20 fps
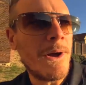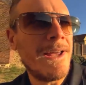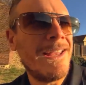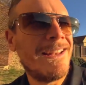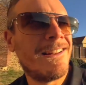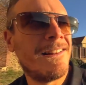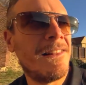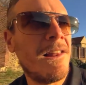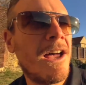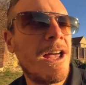quite
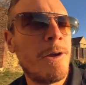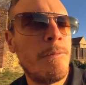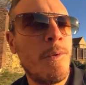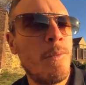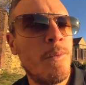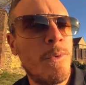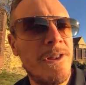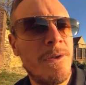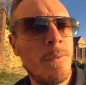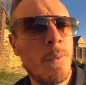in
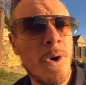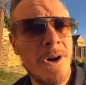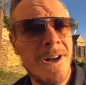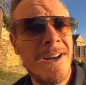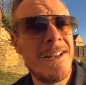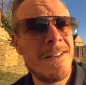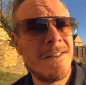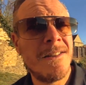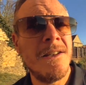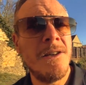alignment with what
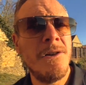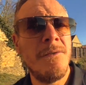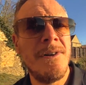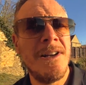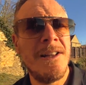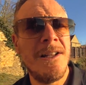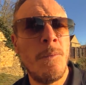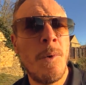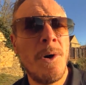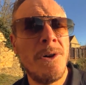it is that you
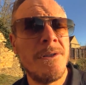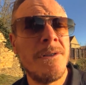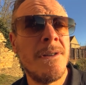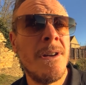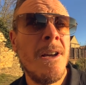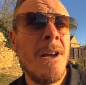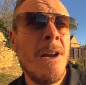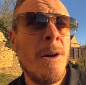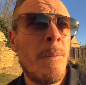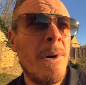really want.
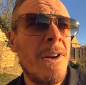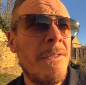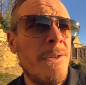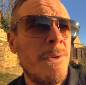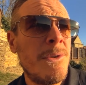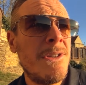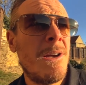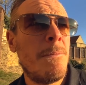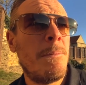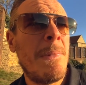But if
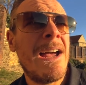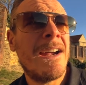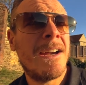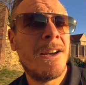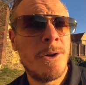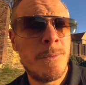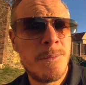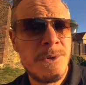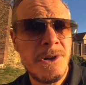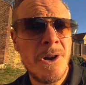you sit
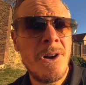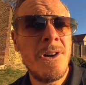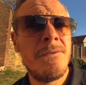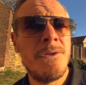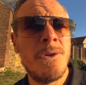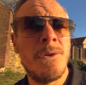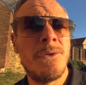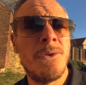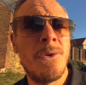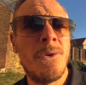back and
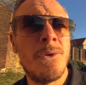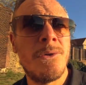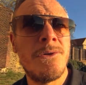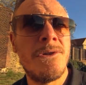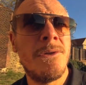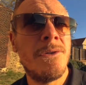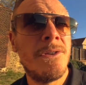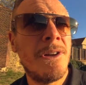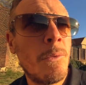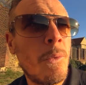observe your
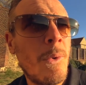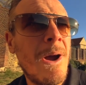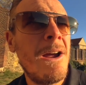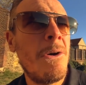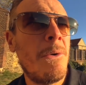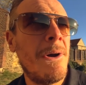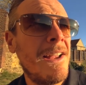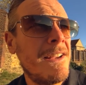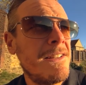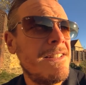thoughts, you'll think,
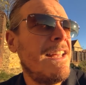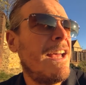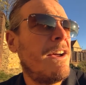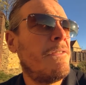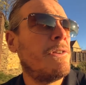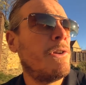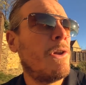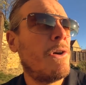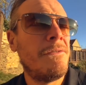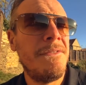wow, I actually
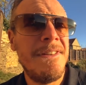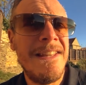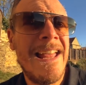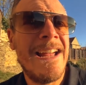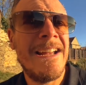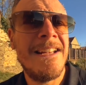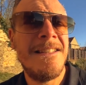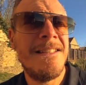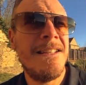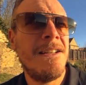have a lot of
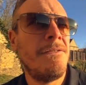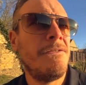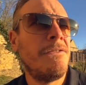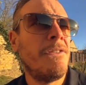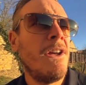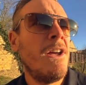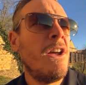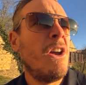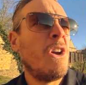negative,